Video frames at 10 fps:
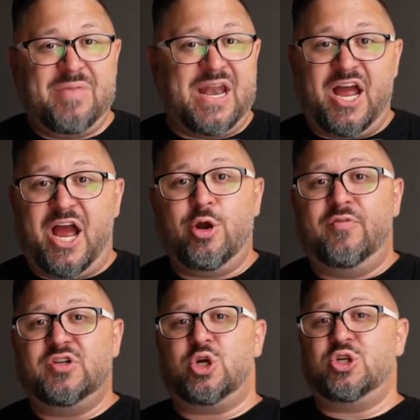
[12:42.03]
Man, I, I know of
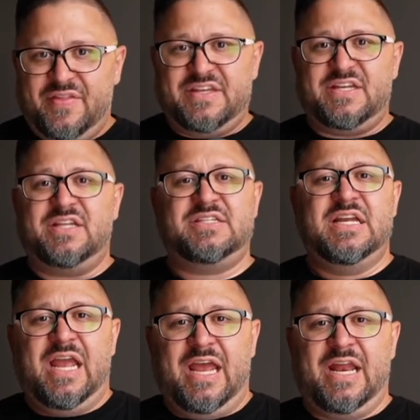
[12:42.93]
a church that does
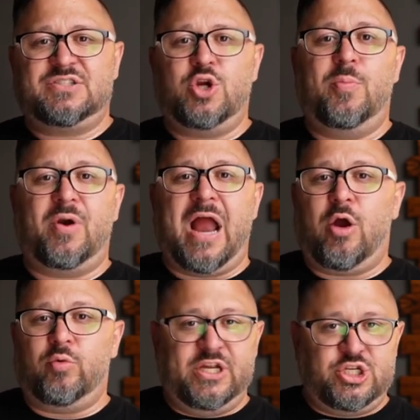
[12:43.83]
an October
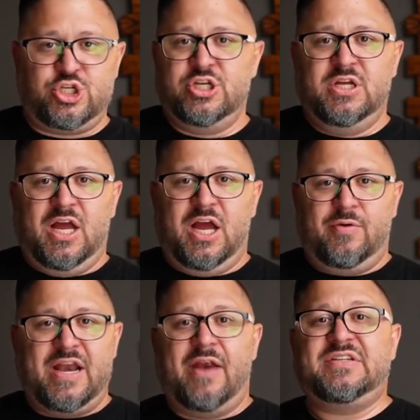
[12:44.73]
outreach, uh,
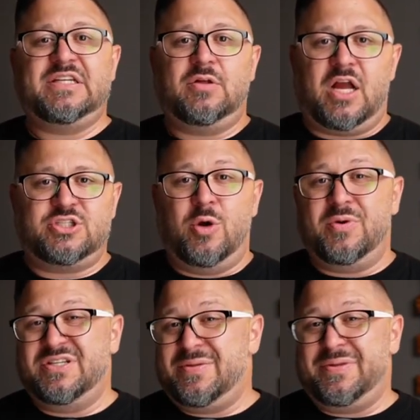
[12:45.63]
right? Every single October,
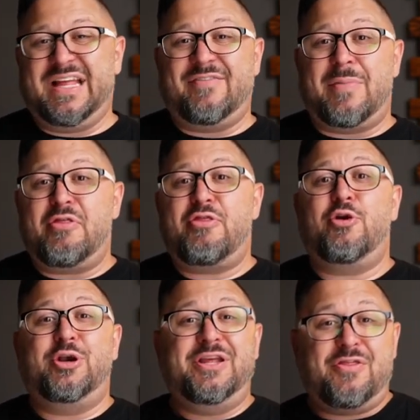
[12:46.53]
and typically have about
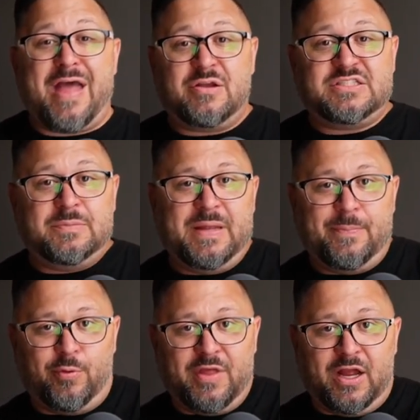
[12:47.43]
30,000
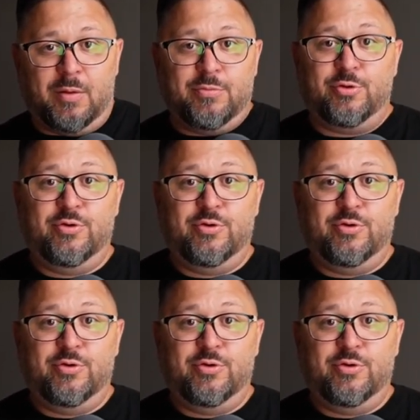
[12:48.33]
people that come through